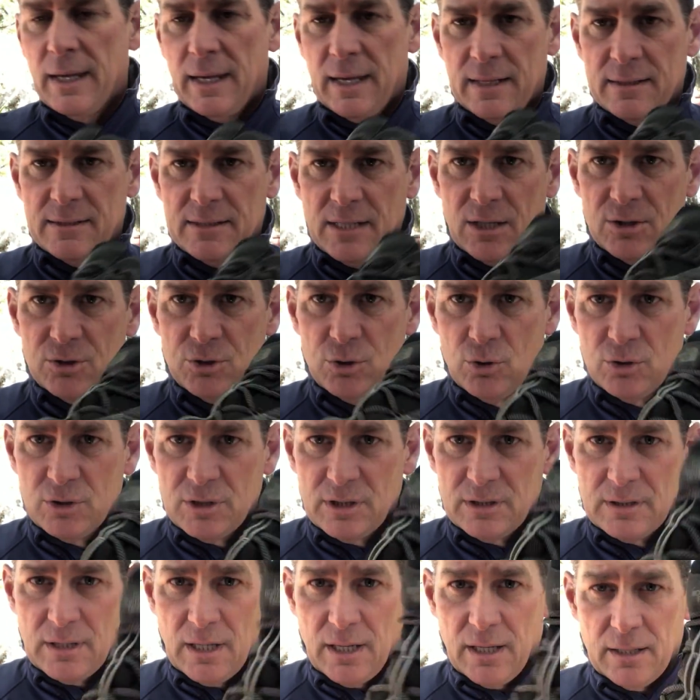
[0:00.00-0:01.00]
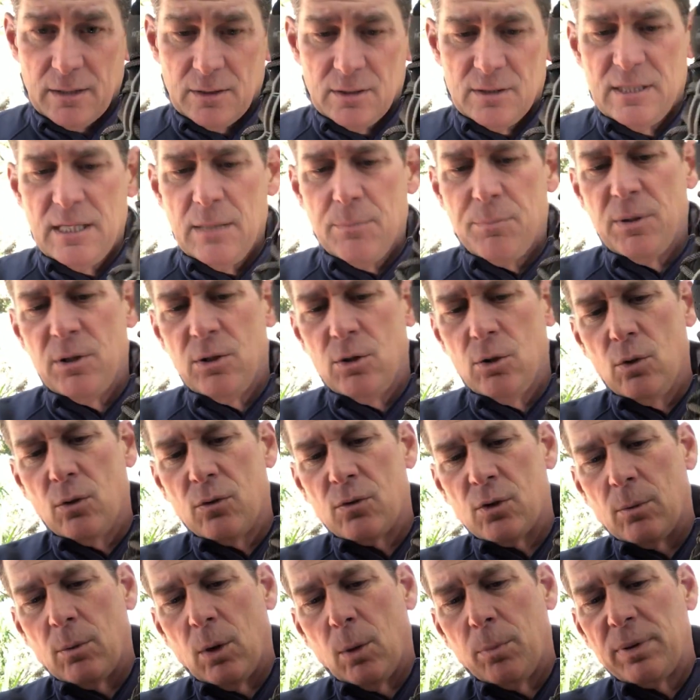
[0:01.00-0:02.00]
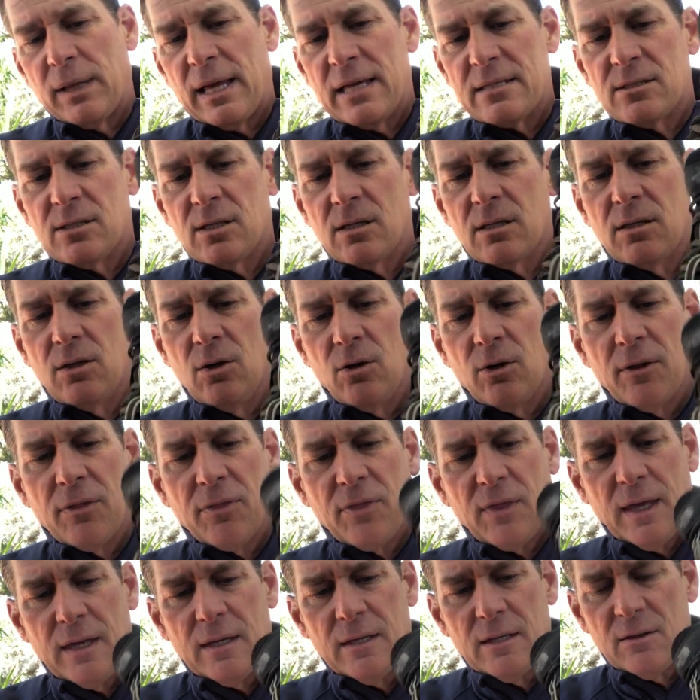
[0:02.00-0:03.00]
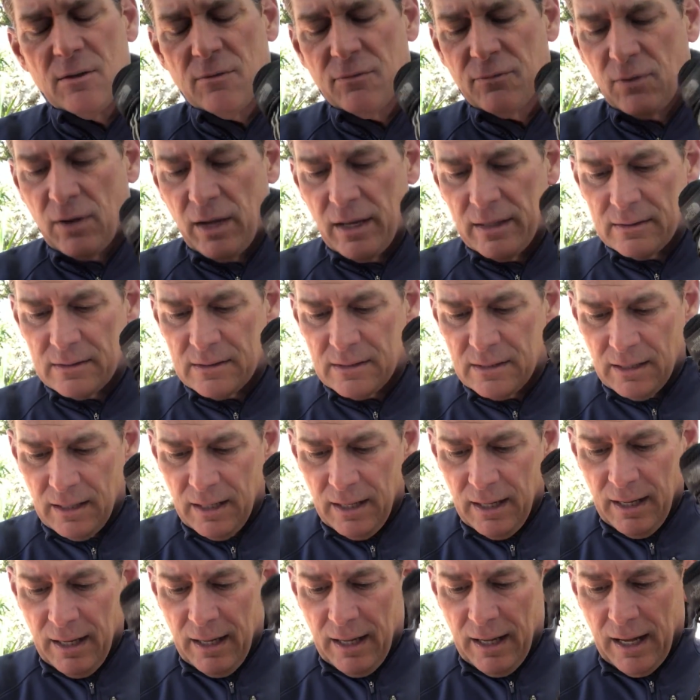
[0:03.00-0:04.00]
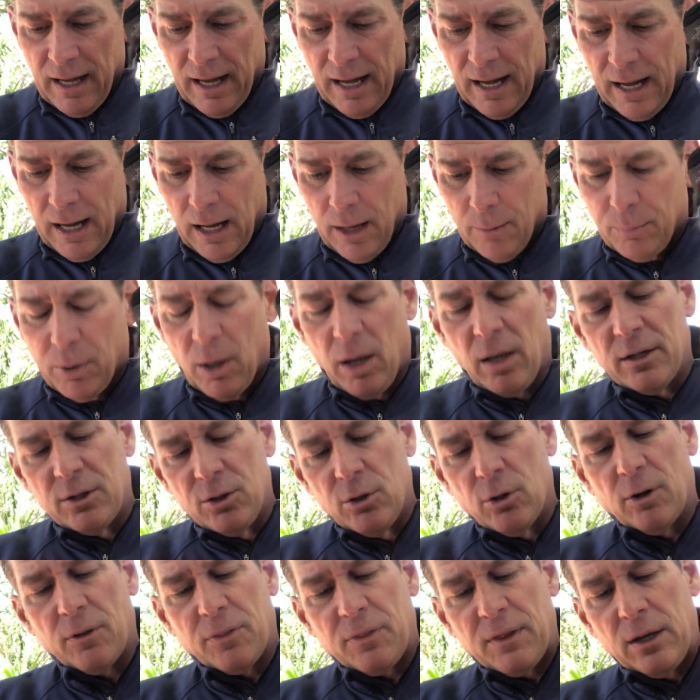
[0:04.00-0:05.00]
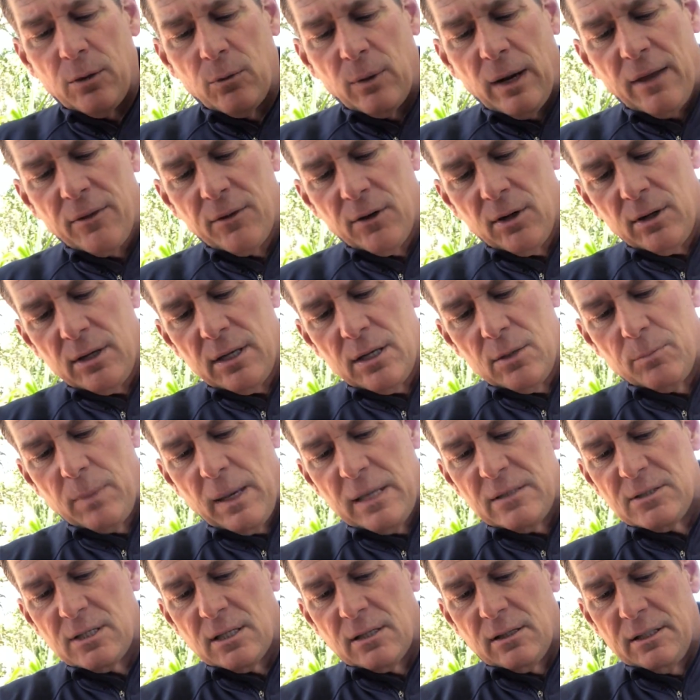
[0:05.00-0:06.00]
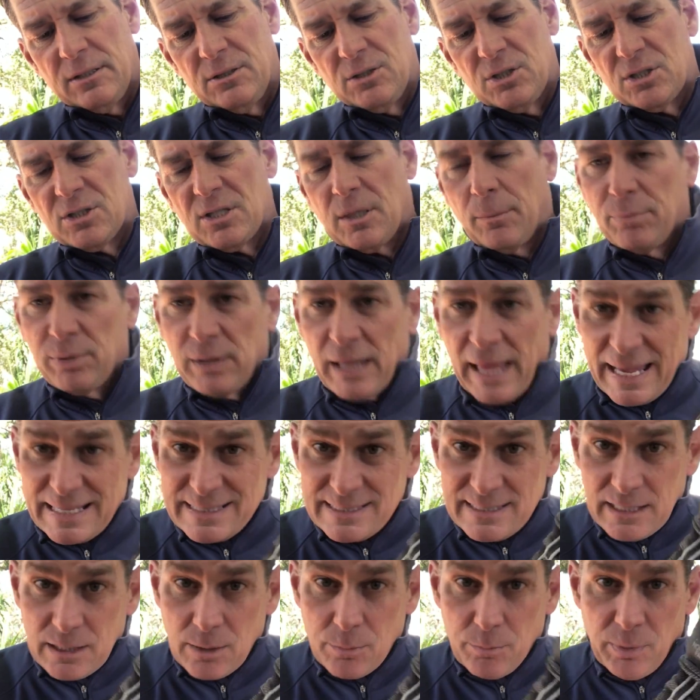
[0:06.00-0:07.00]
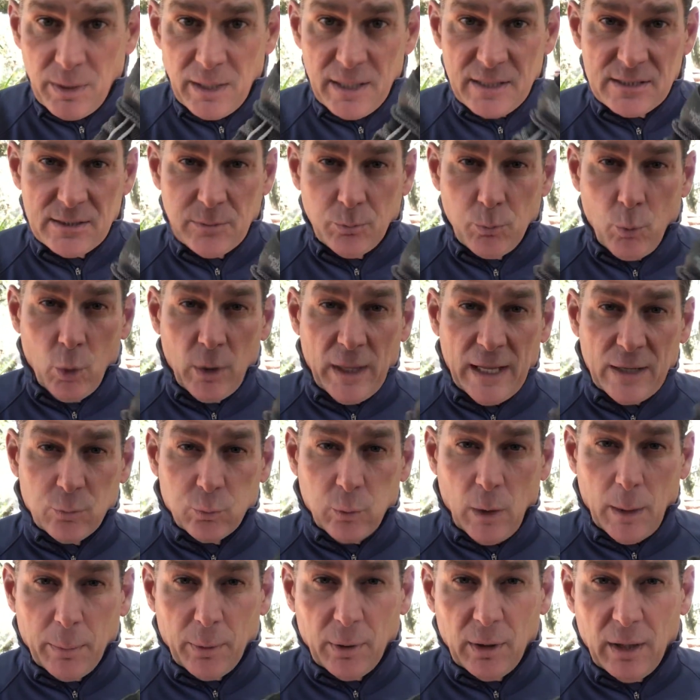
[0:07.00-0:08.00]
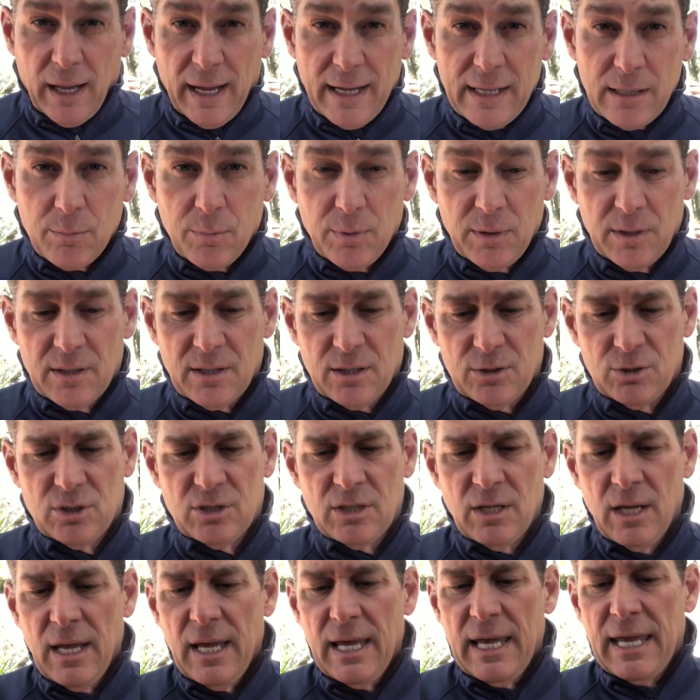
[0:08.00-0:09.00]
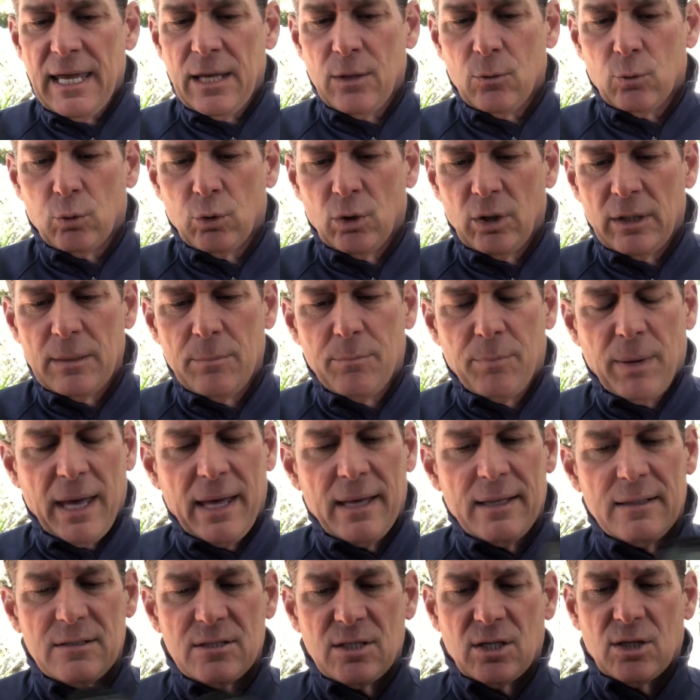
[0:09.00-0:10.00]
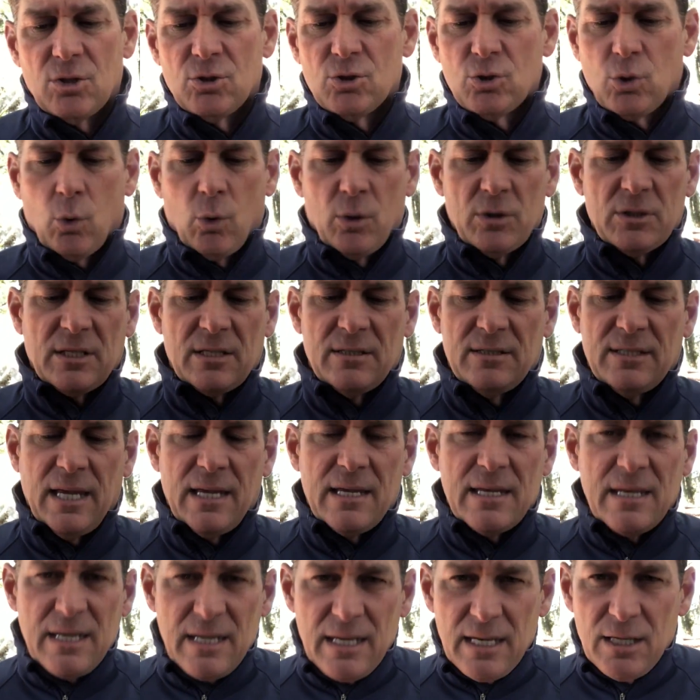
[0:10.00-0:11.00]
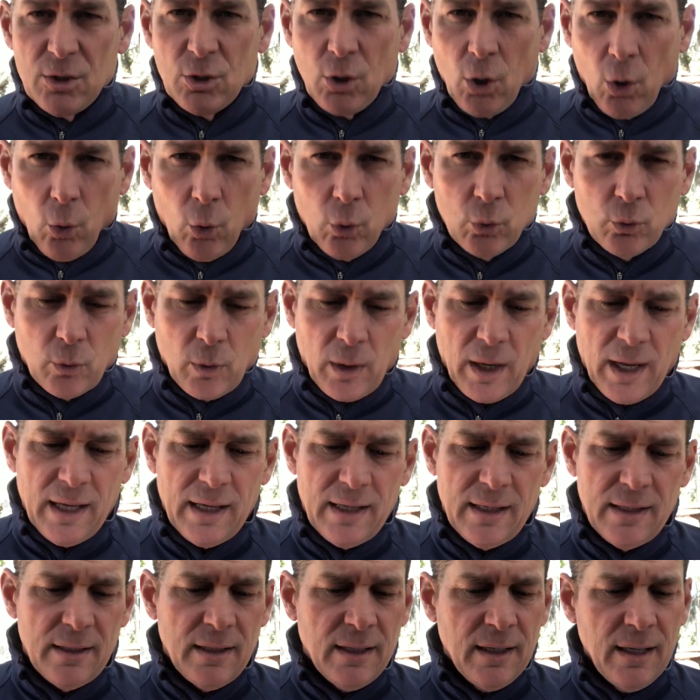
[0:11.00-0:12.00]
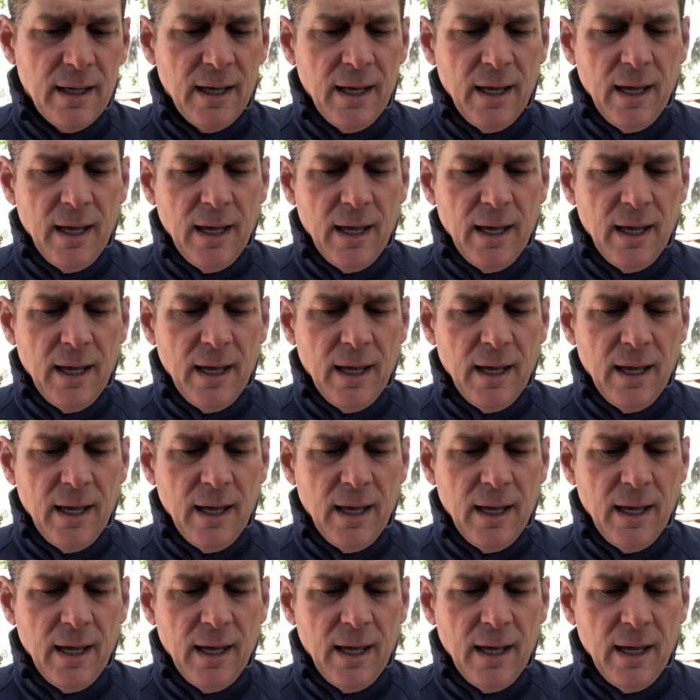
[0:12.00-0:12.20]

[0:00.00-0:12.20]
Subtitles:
It uses a TPU, thermoplastic urethane in the front, polyurethane rather. It basically just a plastic, but it's more like rubber-like because it really bends and contors, can take heat, cold, rain.